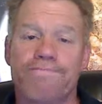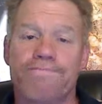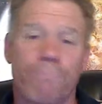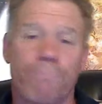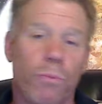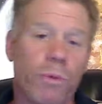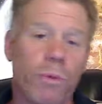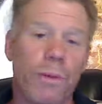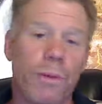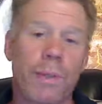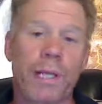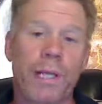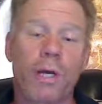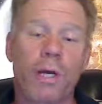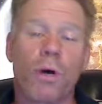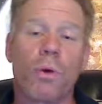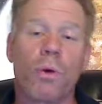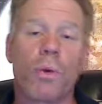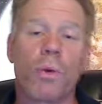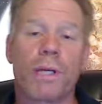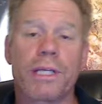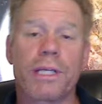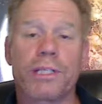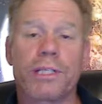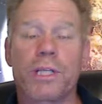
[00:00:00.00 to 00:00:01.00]
We know
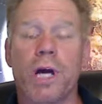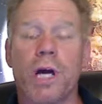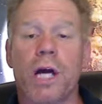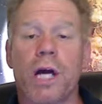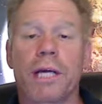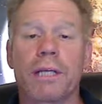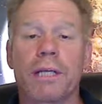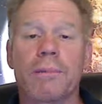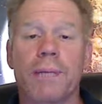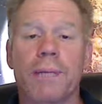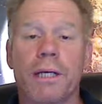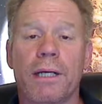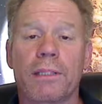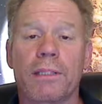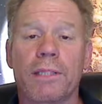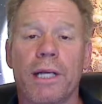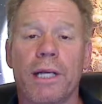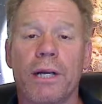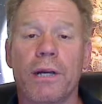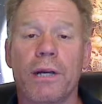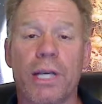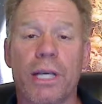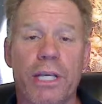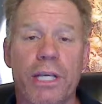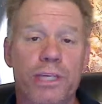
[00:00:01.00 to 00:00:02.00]
what he's talking about
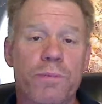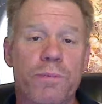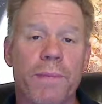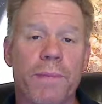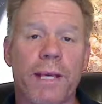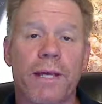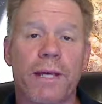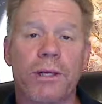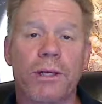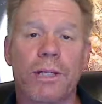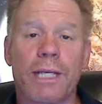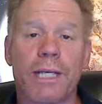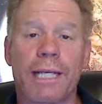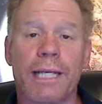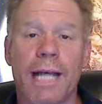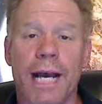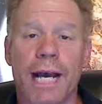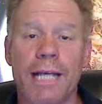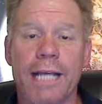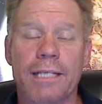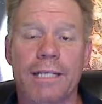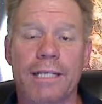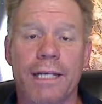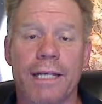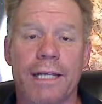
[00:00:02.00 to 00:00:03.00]
there, Ishmael and
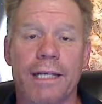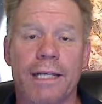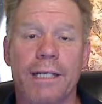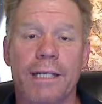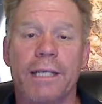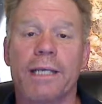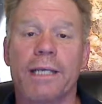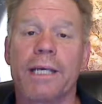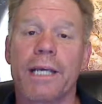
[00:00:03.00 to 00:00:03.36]
Isaac.